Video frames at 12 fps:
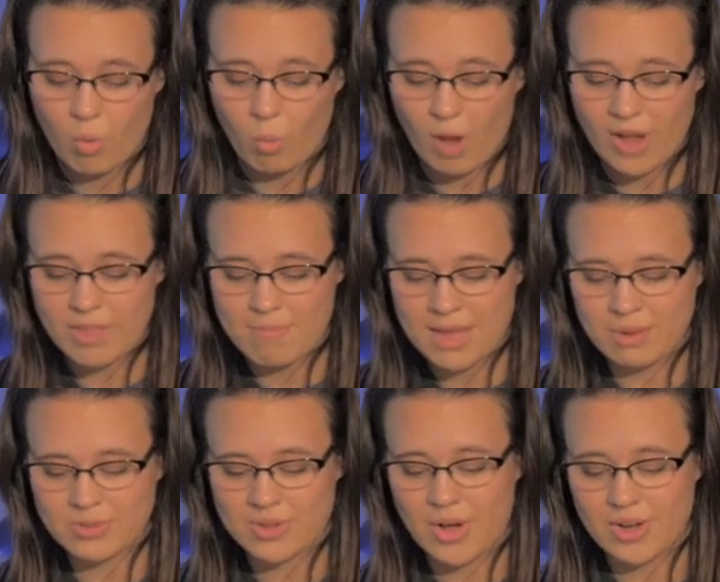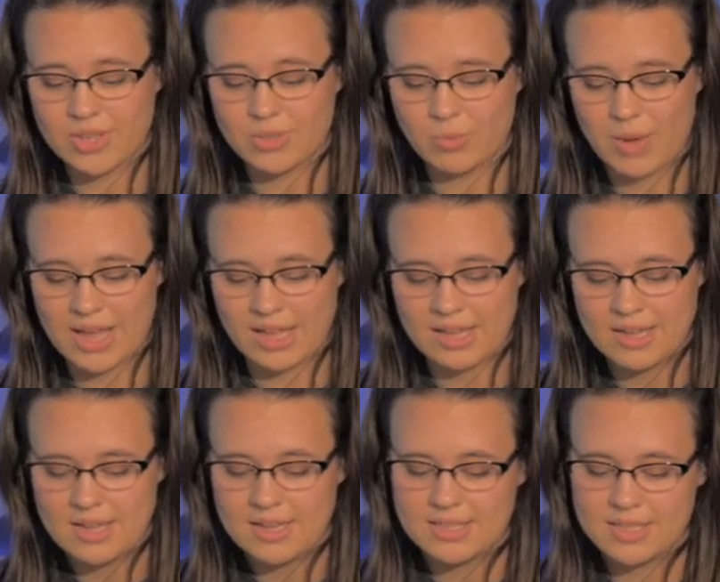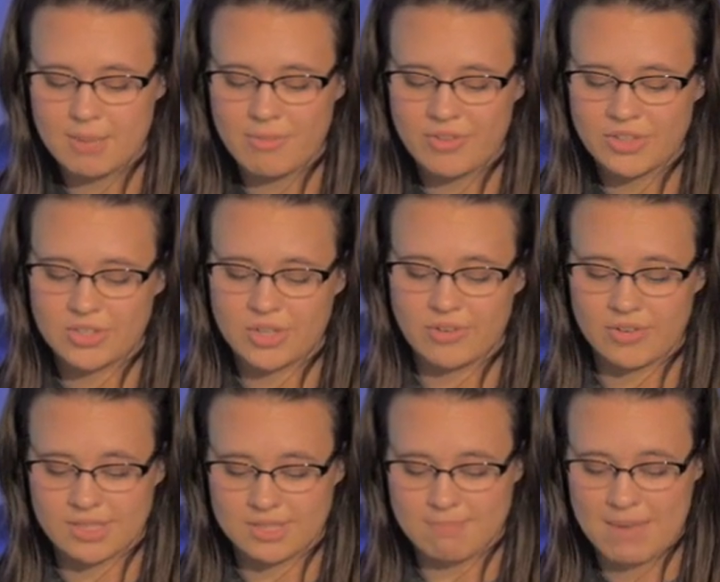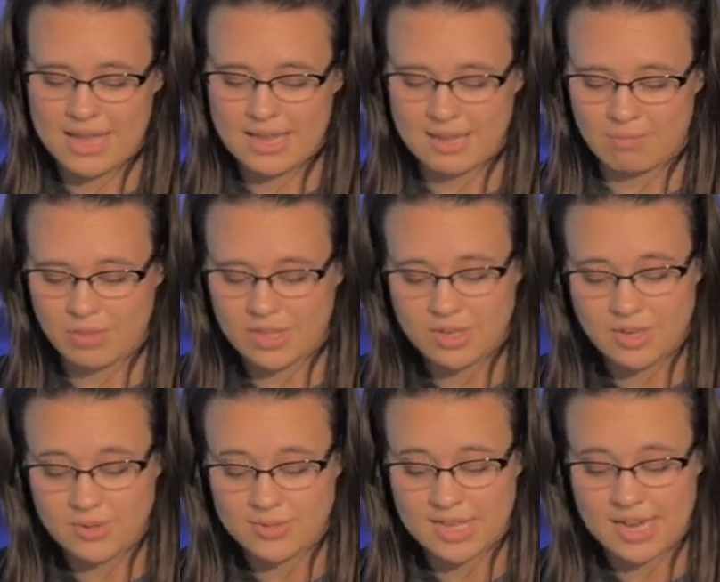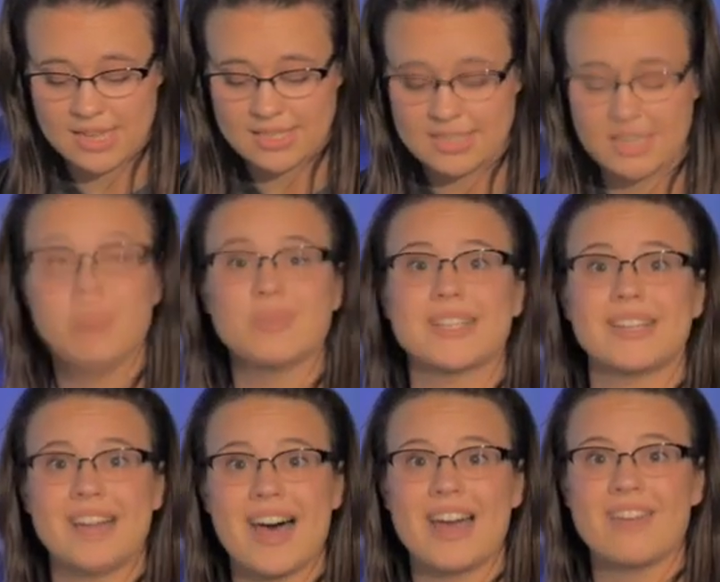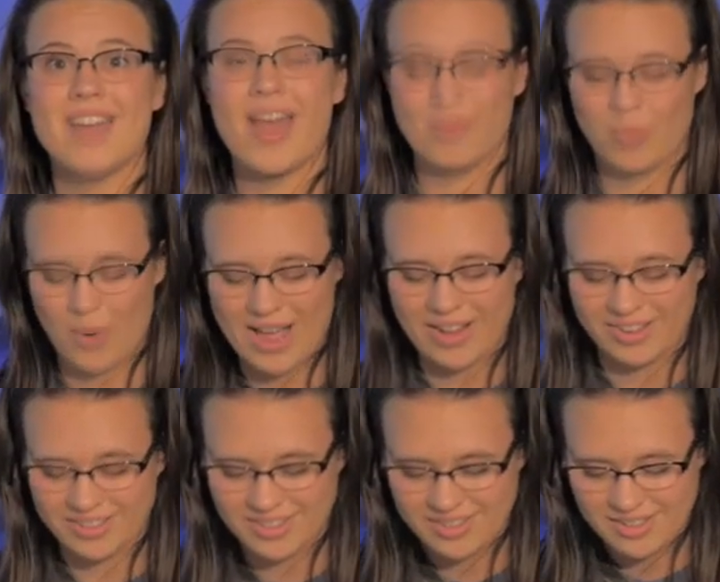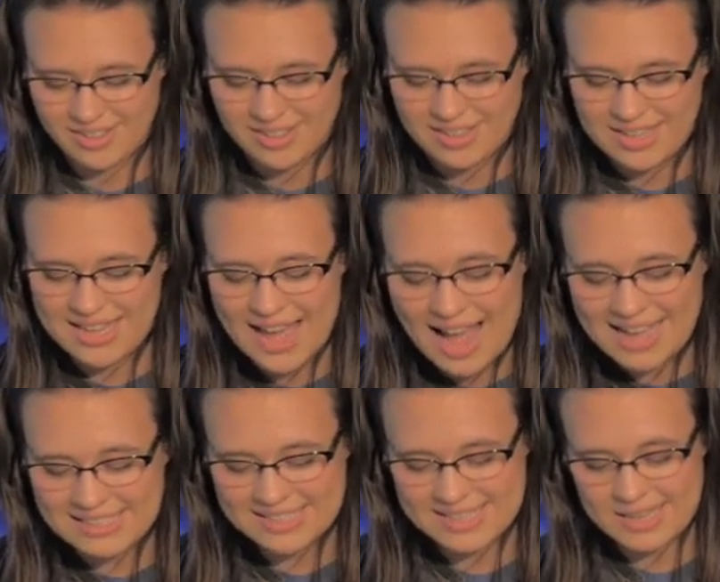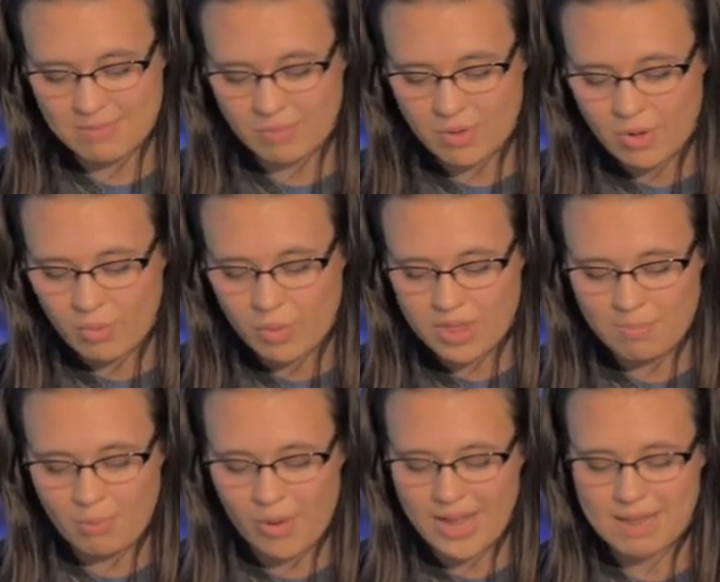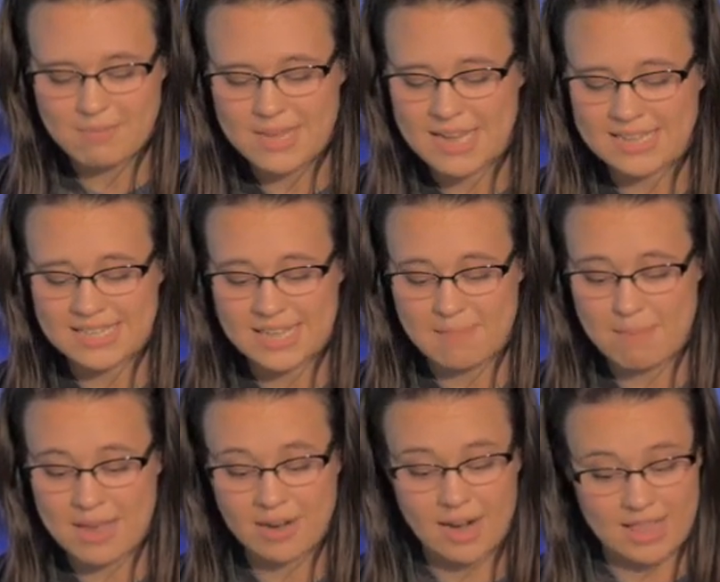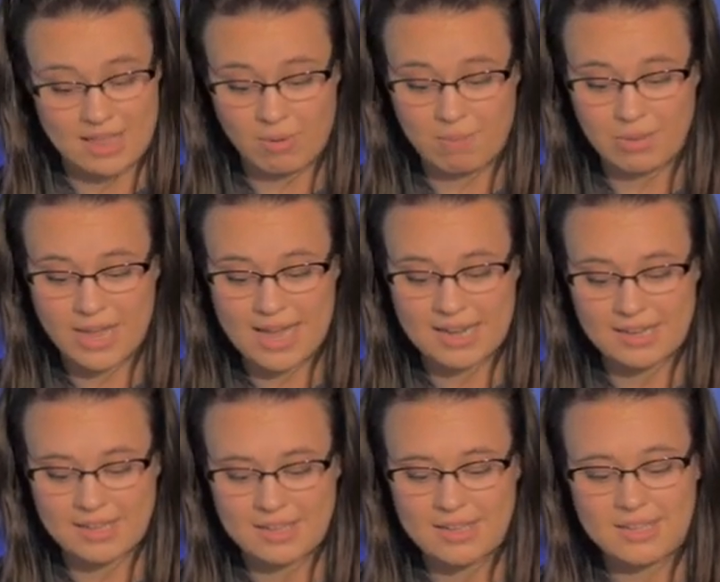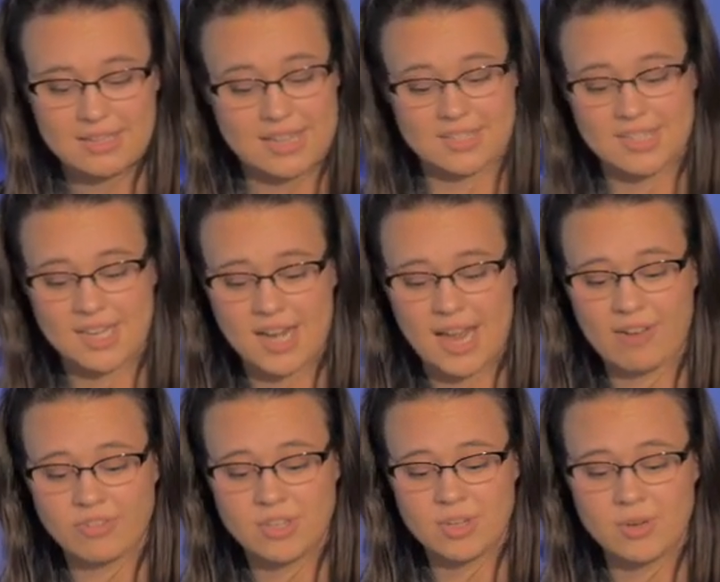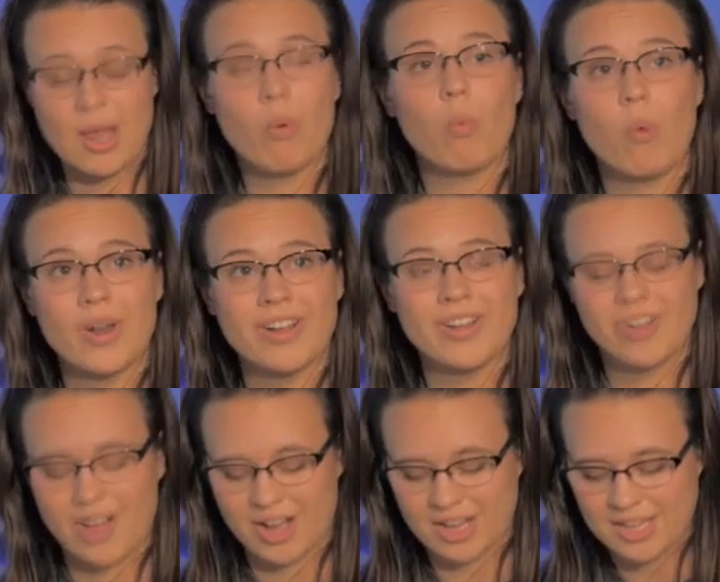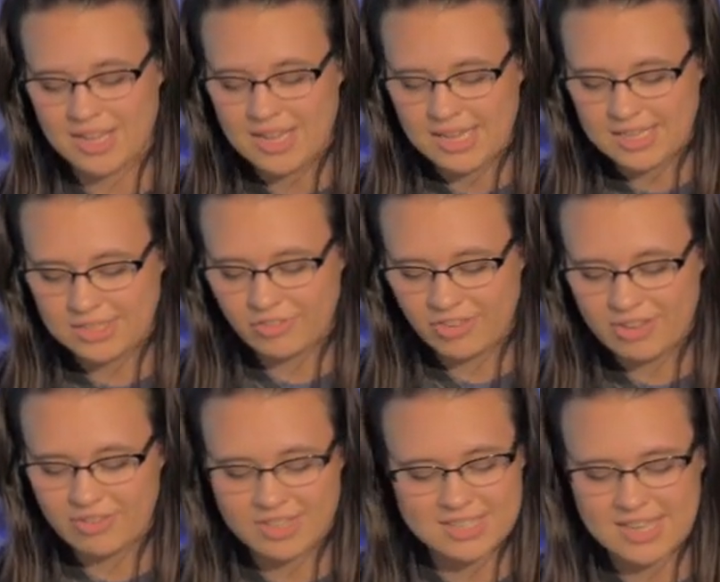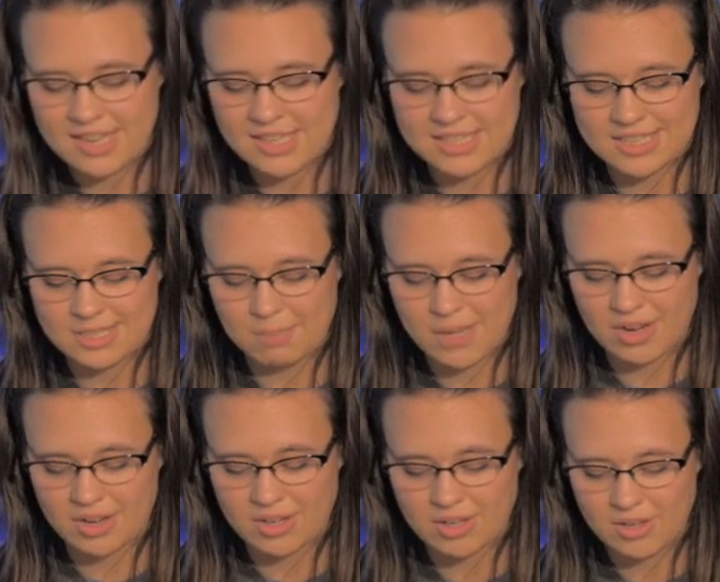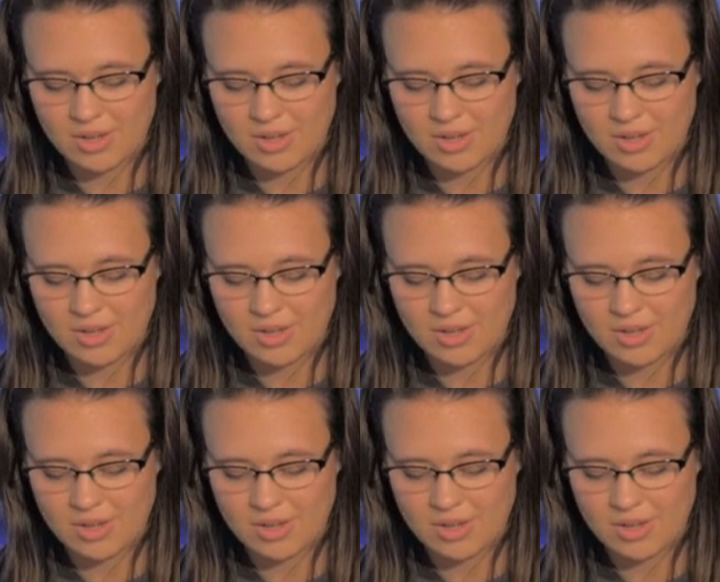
While the man was on his way, some of his servants met him with the news that his son was alive and well. He asked them when the boy had begun to get better, and they replied, Yesterday afternoon at one o'clock, his fever suddenly disappeared.